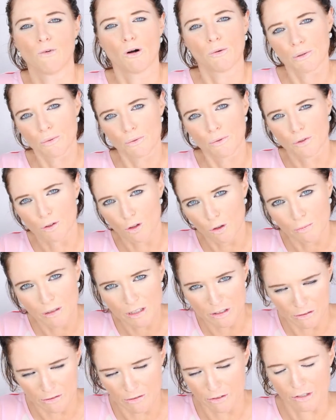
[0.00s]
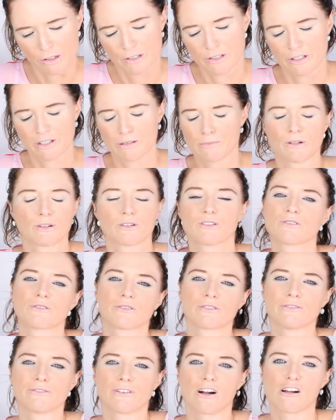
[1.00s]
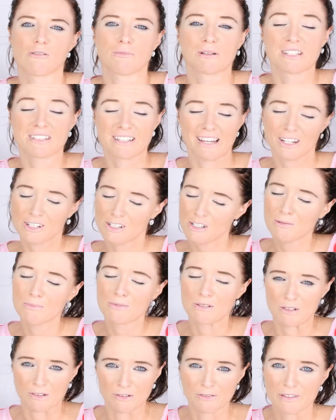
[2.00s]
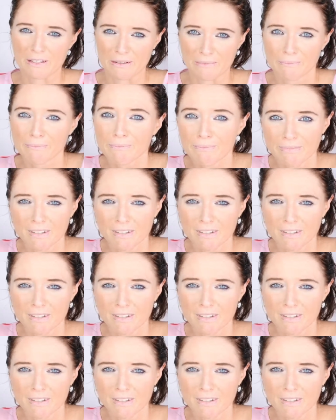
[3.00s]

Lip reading: what we will normally do first in a Montessori environment is actually observe them.